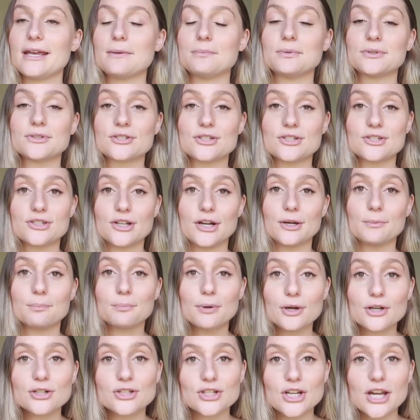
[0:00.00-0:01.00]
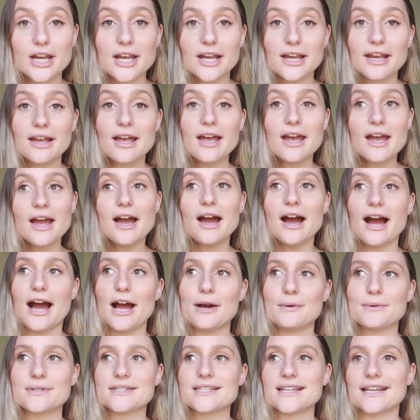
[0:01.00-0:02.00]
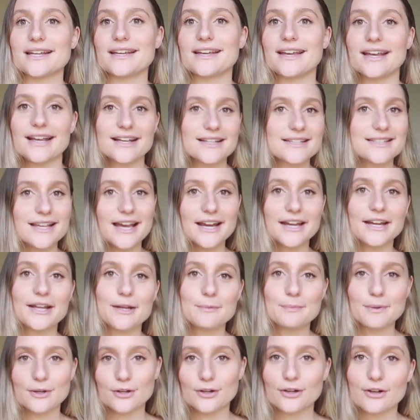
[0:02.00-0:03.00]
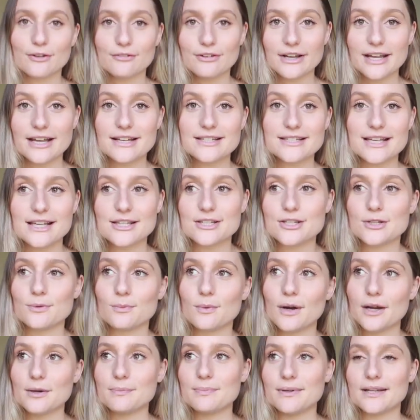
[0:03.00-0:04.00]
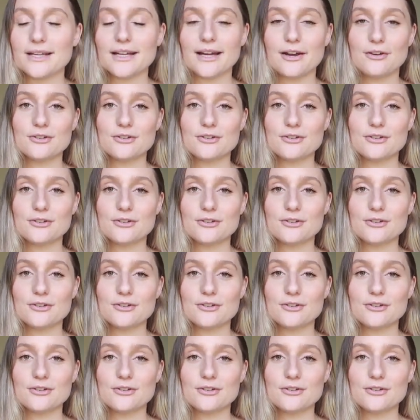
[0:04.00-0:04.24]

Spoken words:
able to start pushing. I was like excited but nervous, as you would be.